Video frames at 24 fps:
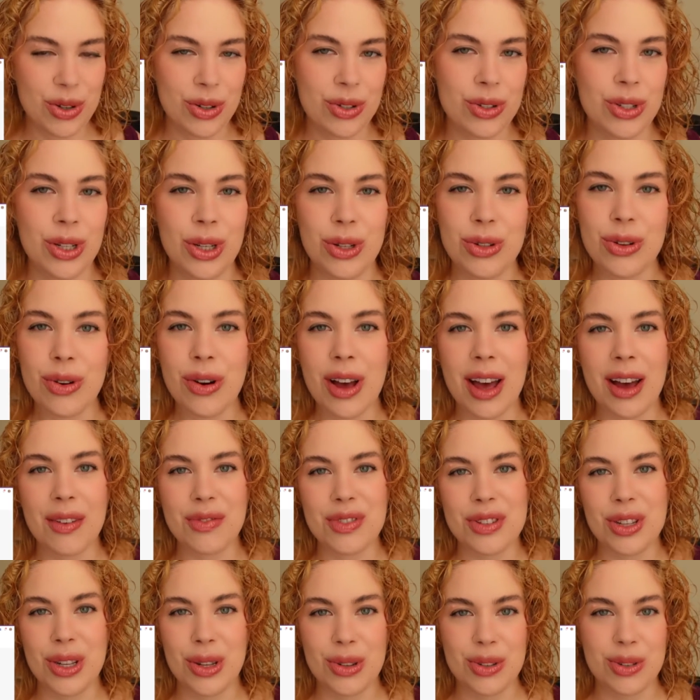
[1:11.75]
so you don't have
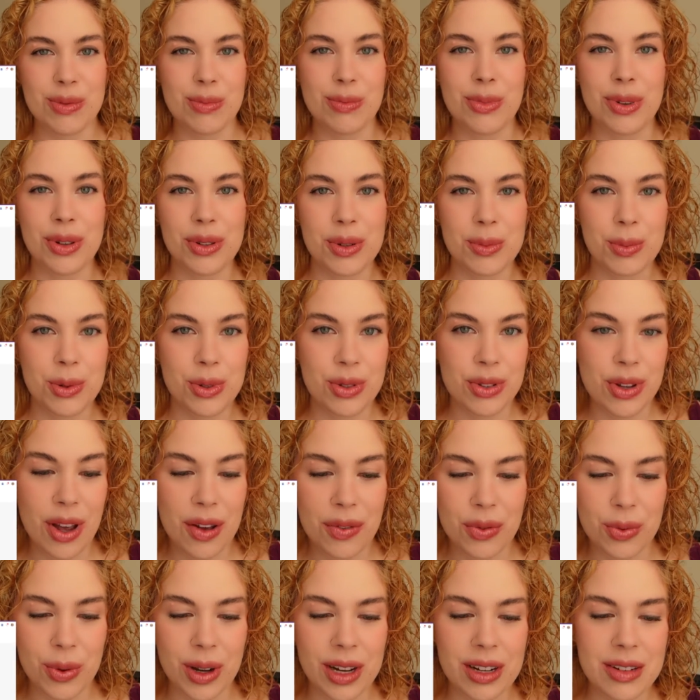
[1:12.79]
to use multiple
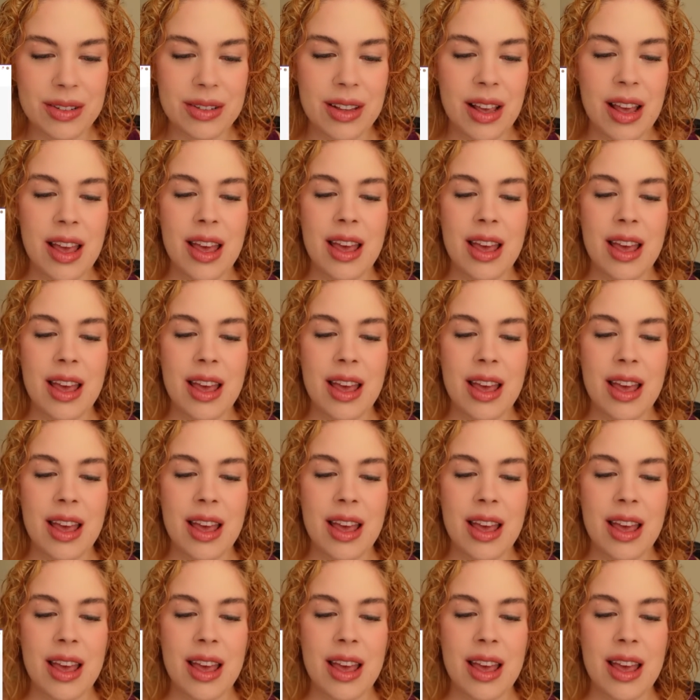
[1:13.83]
softwares.